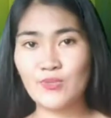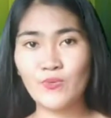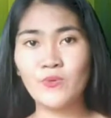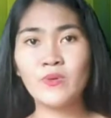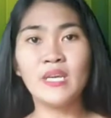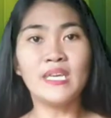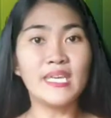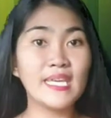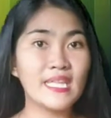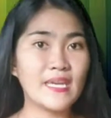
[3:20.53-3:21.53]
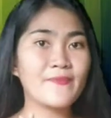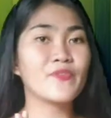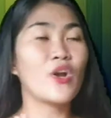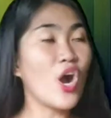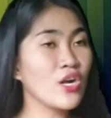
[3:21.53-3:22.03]
1892, he left
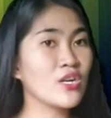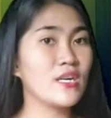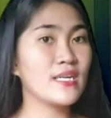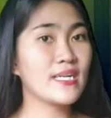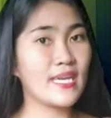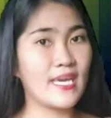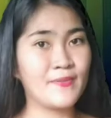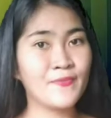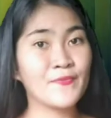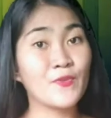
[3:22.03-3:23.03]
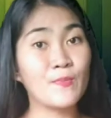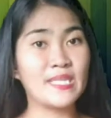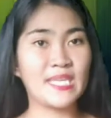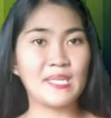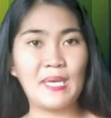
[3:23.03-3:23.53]
Hong Kong again for
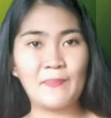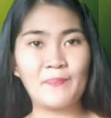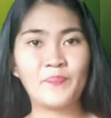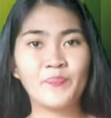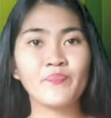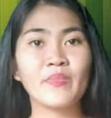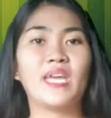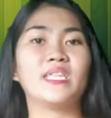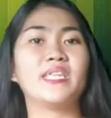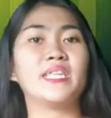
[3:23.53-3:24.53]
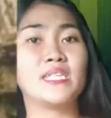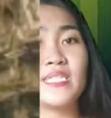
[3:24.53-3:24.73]
Manila. And in